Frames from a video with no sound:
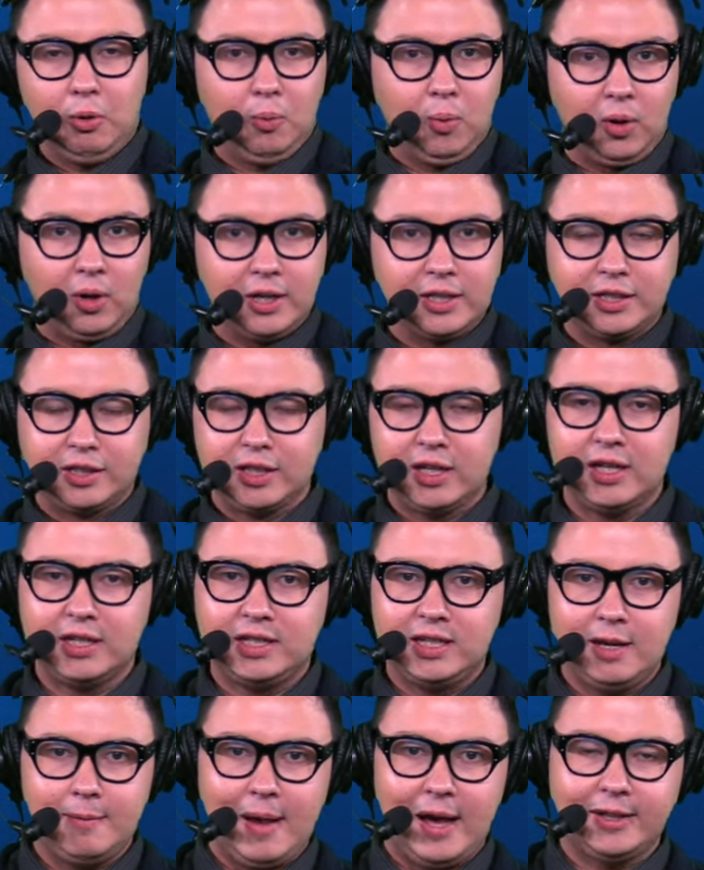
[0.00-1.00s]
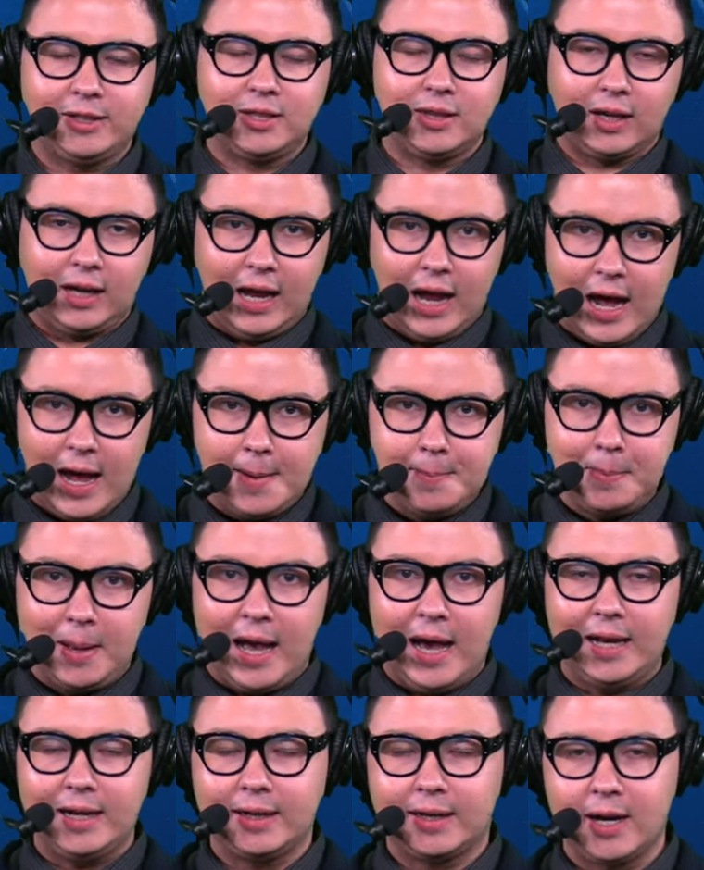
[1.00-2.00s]
We're going to send a team out to the
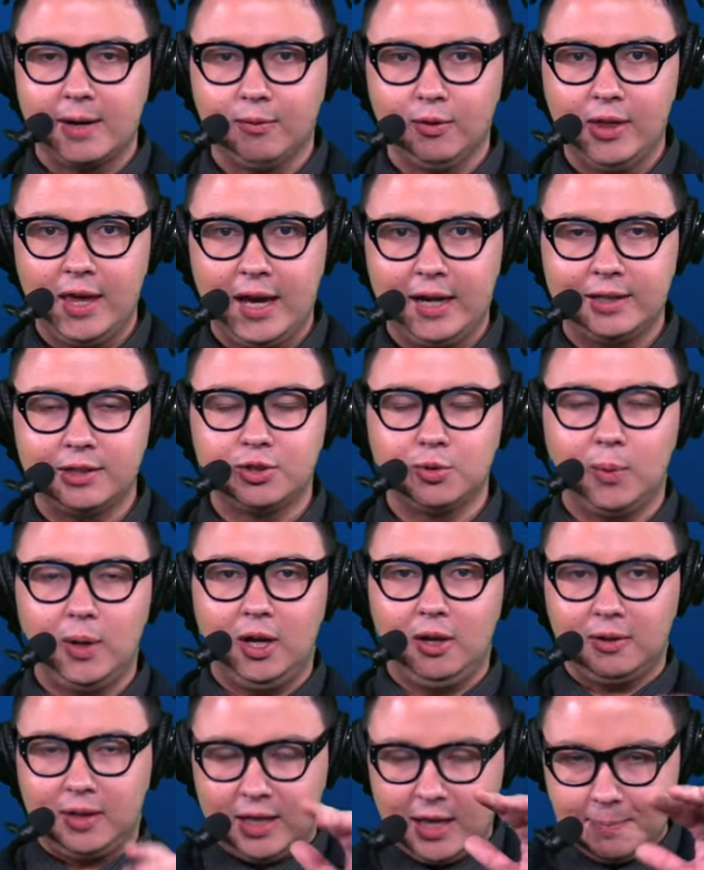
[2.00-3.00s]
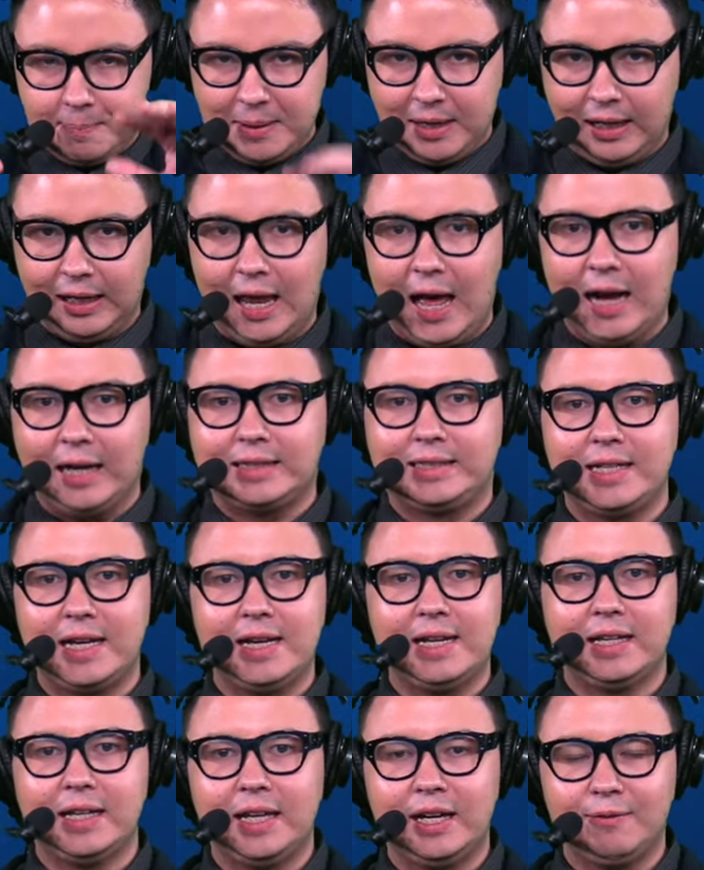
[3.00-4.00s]
combine to cover that as well. Keep it locked in
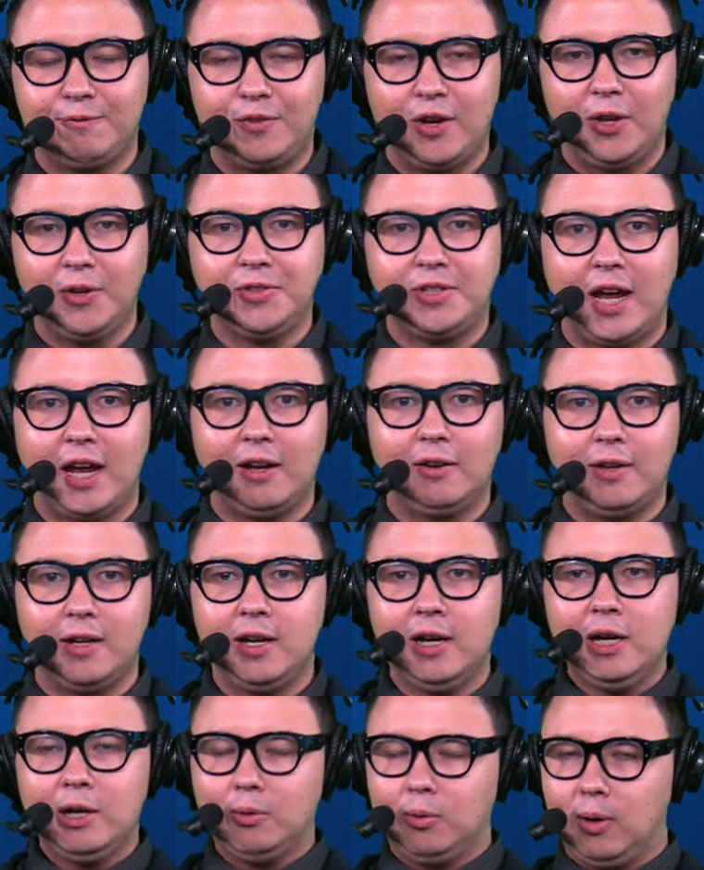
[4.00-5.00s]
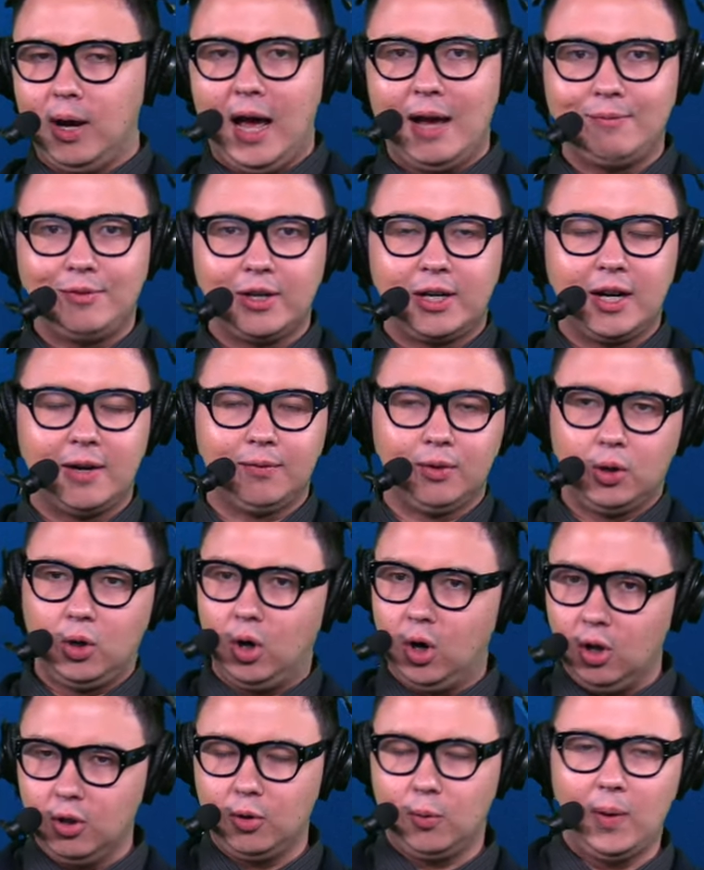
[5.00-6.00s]
to NFL Daily. We'll have you covered
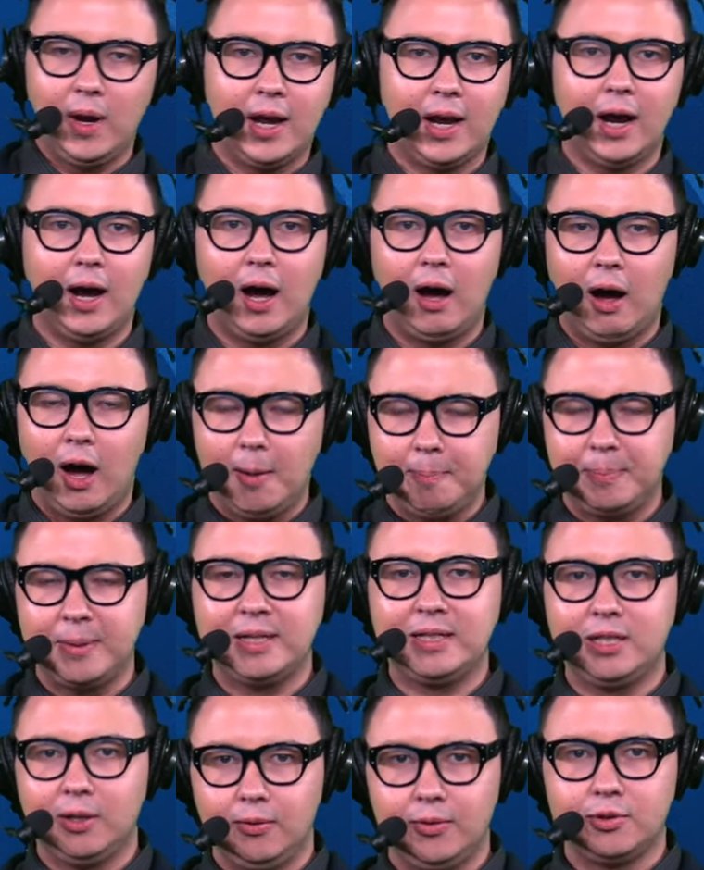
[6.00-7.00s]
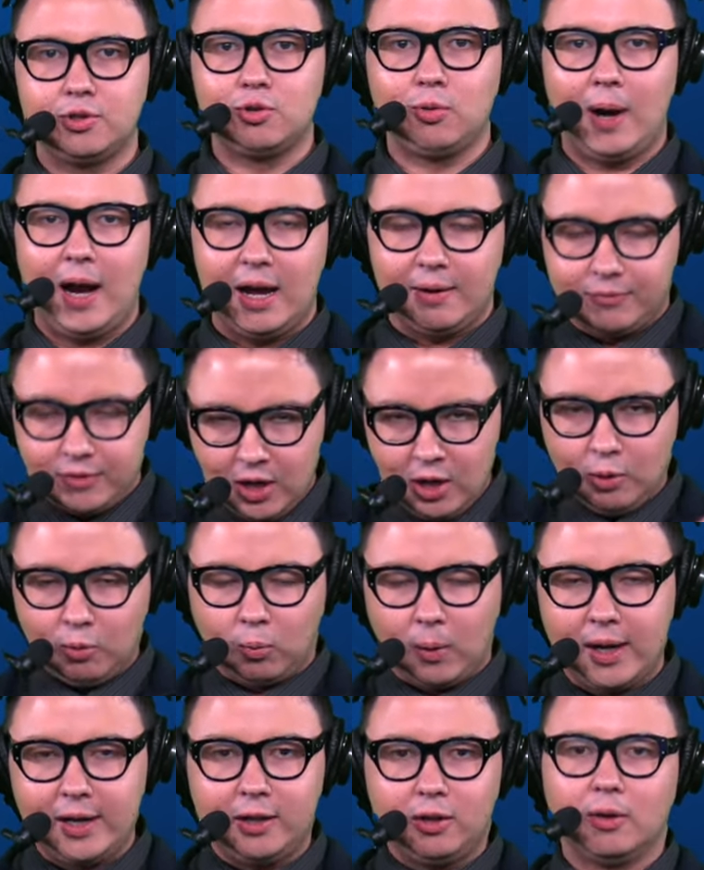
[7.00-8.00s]
all the way up until the draft
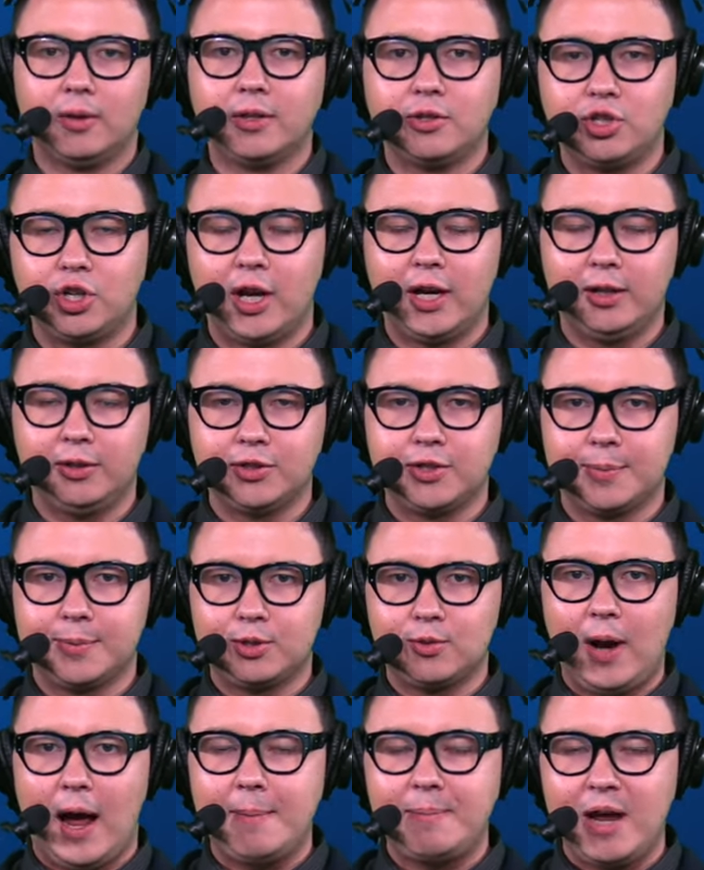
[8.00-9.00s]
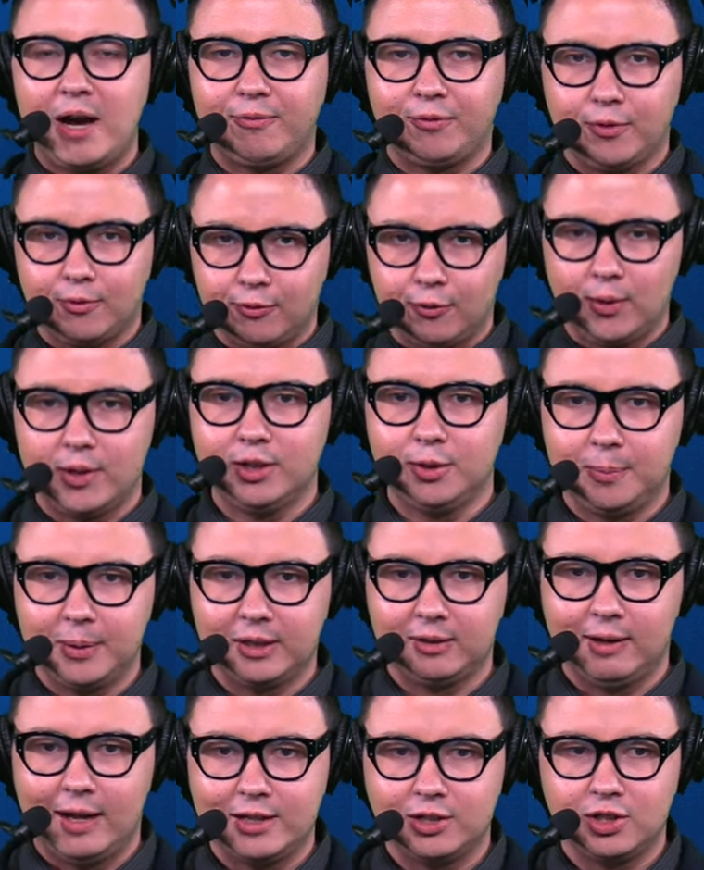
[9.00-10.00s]
right here on the channel. Subscribe now for free. You'll be
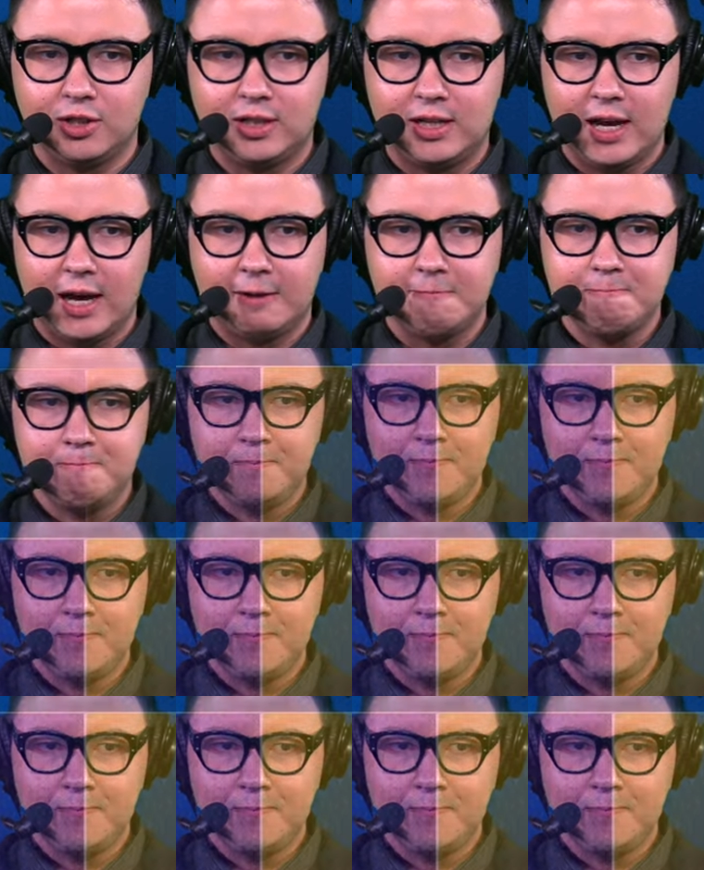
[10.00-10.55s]
glad you did.